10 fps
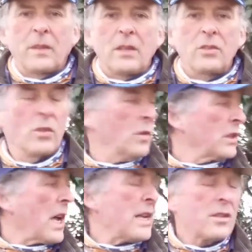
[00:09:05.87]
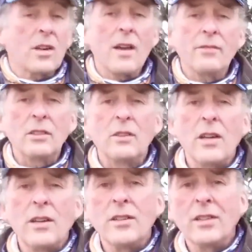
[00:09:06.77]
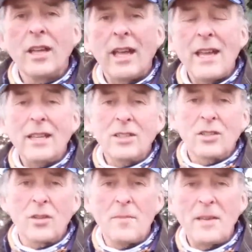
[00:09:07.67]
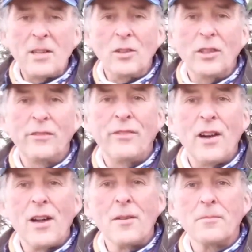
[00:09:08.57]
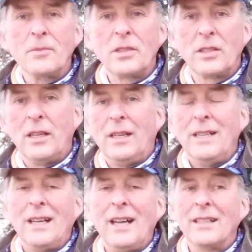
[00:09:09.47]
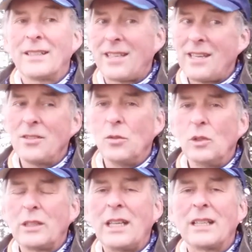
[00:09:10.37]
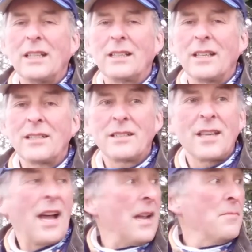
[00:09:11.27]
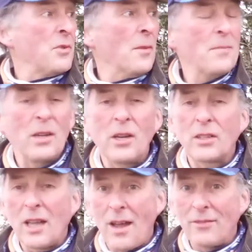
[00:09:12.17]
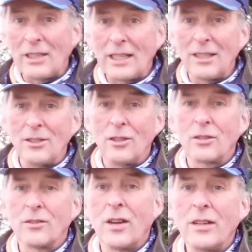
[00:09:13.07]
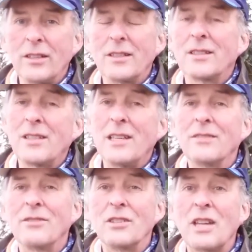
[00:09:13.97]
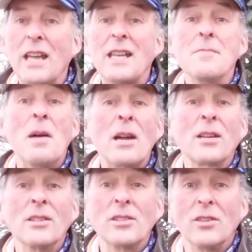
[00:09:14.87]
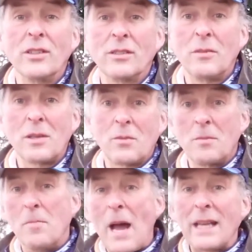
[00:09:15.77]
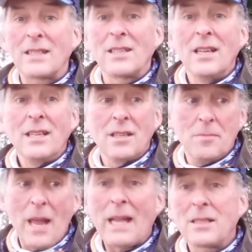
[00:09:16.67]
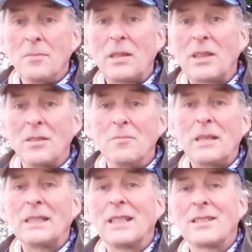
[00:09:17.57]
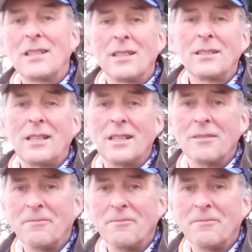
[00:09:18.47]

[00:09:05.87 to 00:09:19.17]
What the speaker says: So as I travel around hedge trimming on the farms and see an old gate like this, I'm jumping out to have a little look around it to see if there's any markings on it which would match the blacksmith that made this little gate.